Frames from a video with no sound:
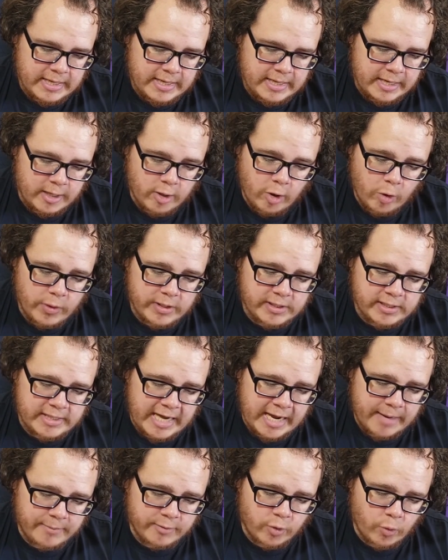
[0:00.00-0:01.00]
It always
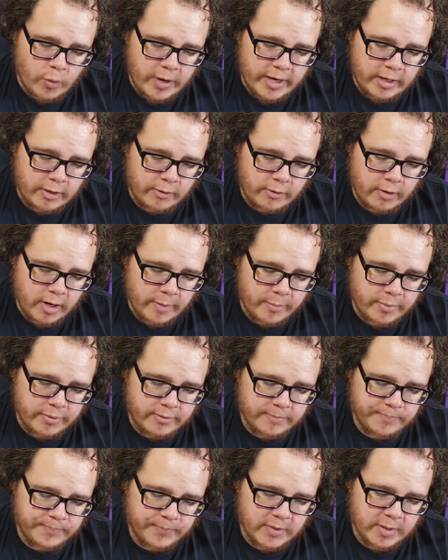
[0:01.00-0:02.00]
came to wake her
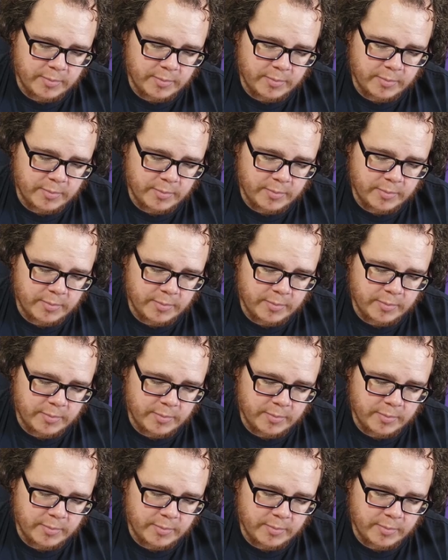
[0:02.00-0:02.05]
up,